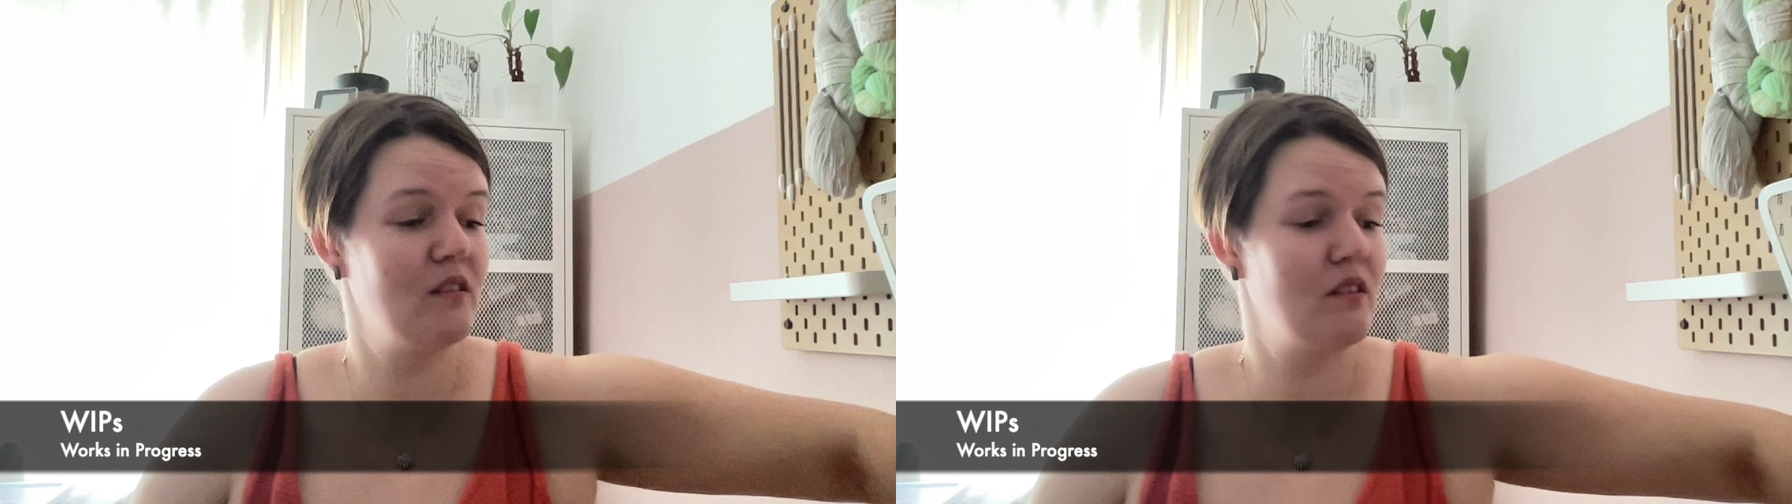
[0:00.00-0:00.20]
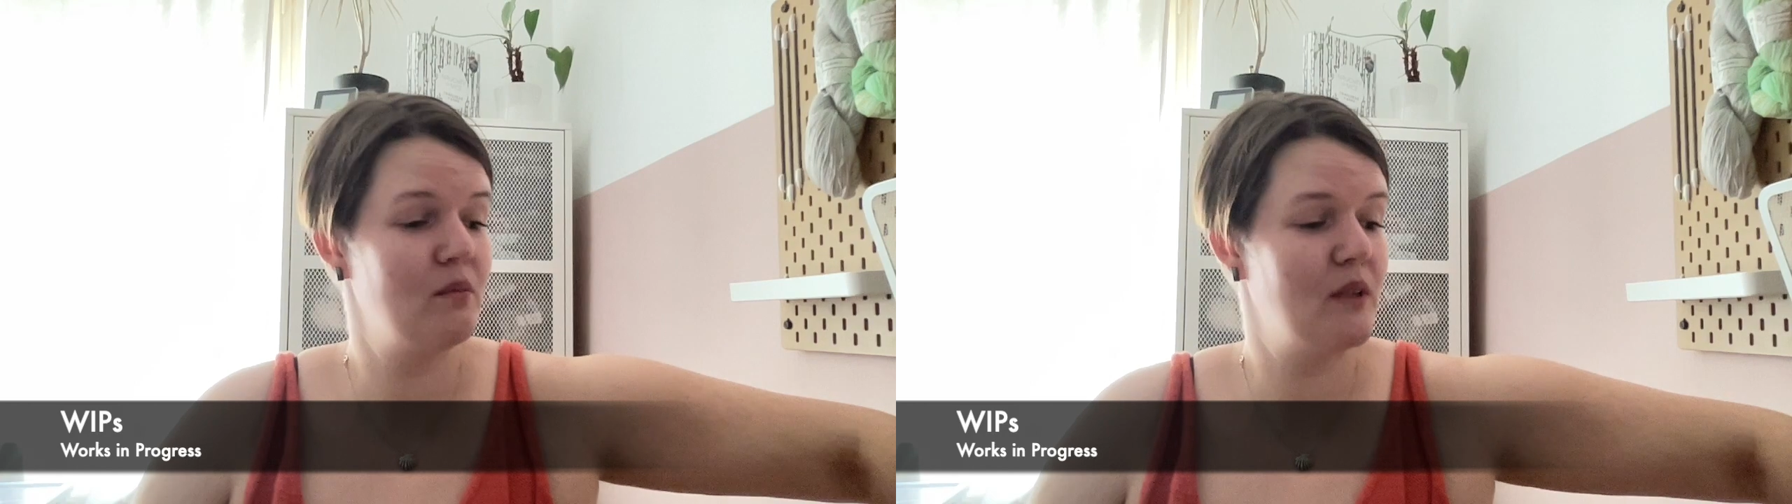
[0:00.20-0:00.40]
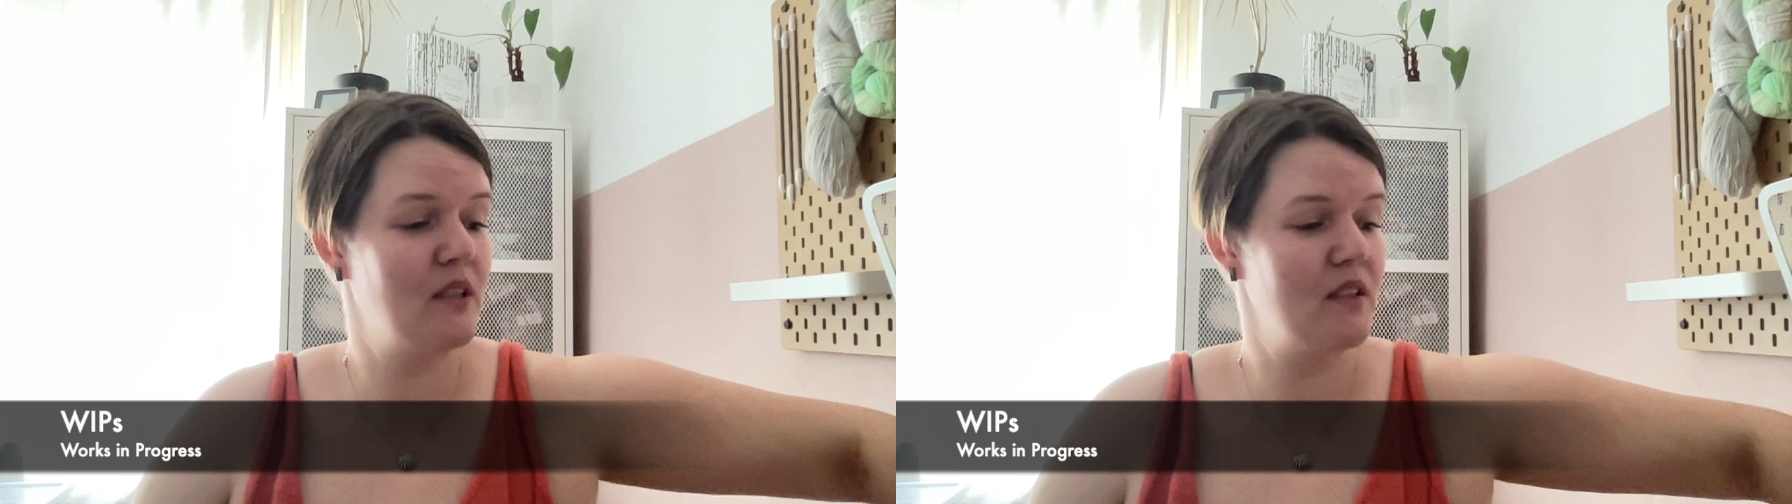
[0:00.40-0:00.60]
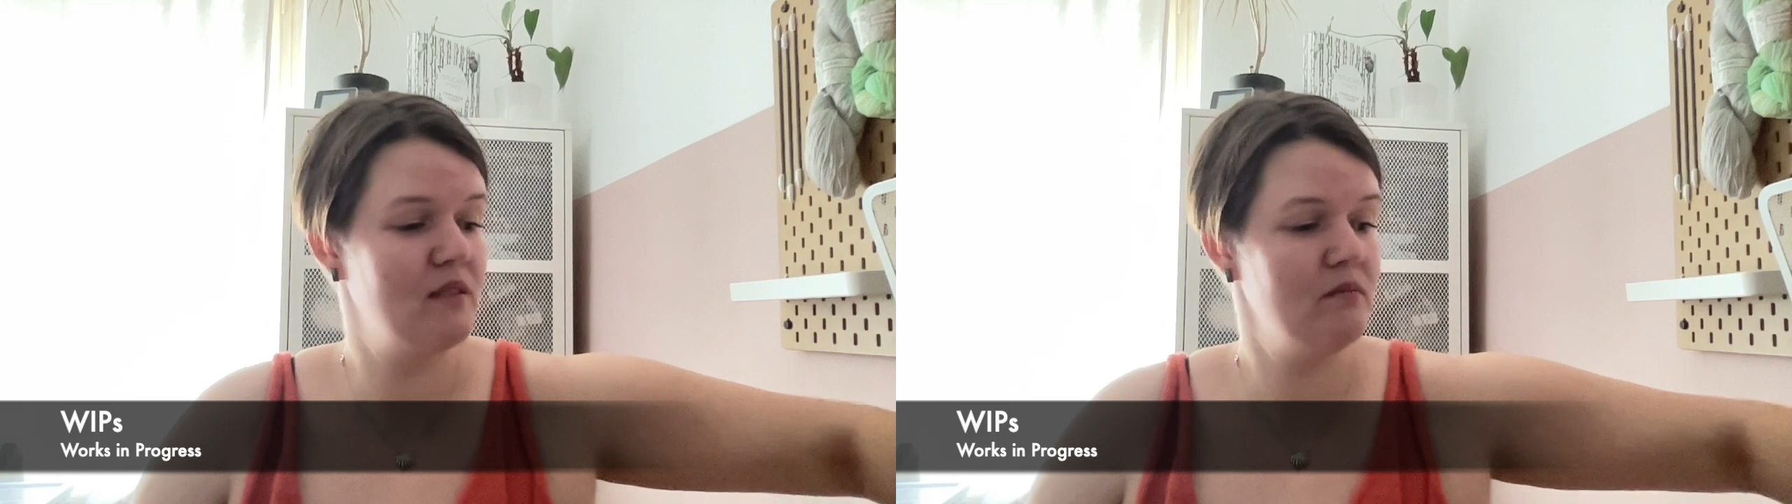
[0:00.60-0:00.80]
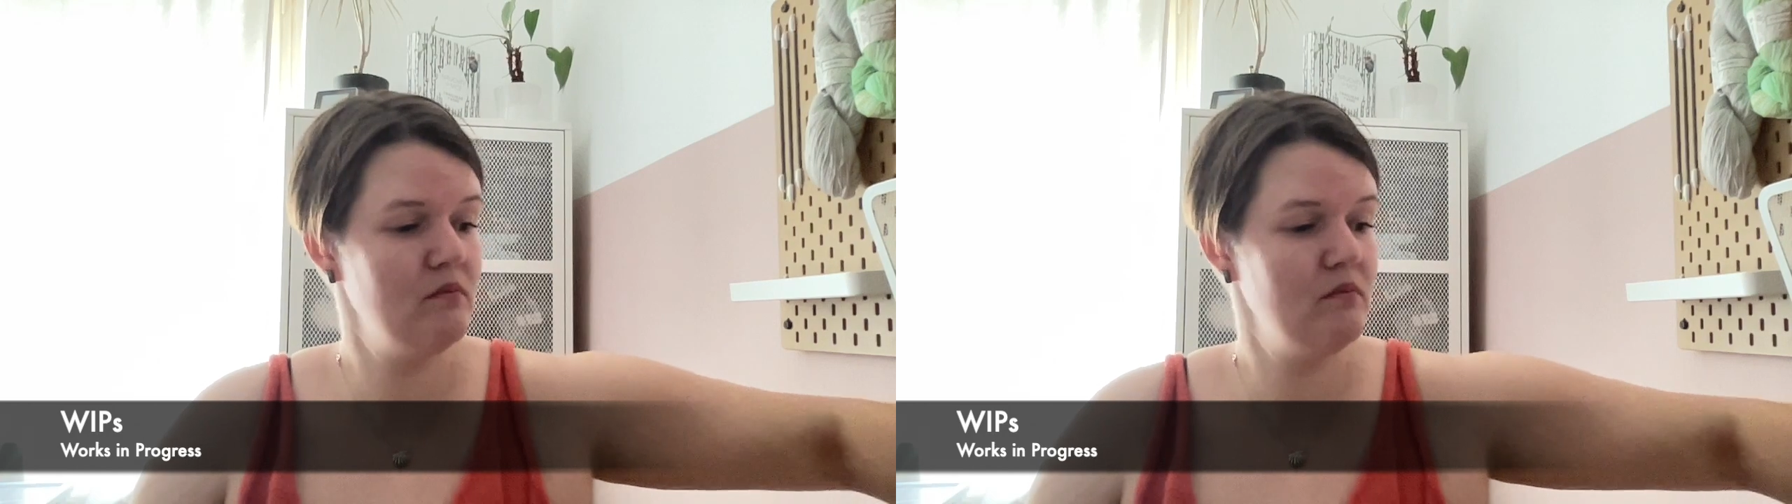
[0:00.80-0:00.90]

on my